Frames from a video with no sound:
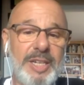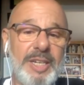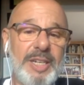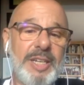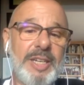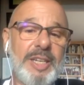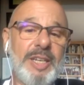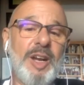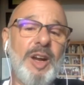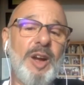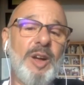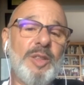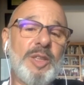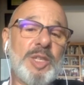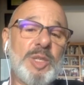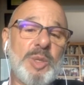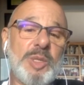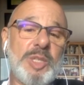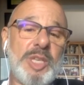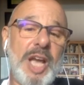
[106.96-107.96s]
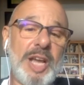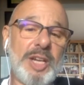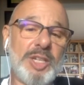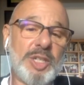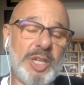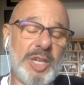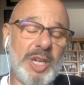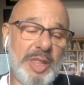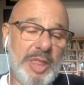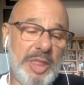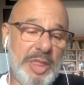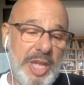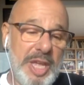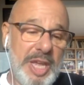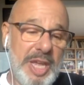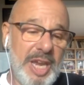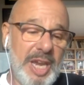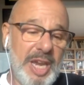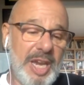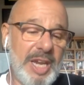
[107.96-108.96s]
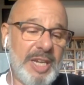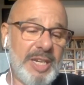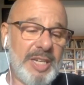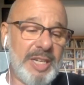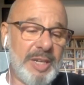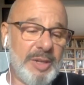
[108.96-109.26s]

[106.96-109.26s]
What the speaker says: This was actually a thing.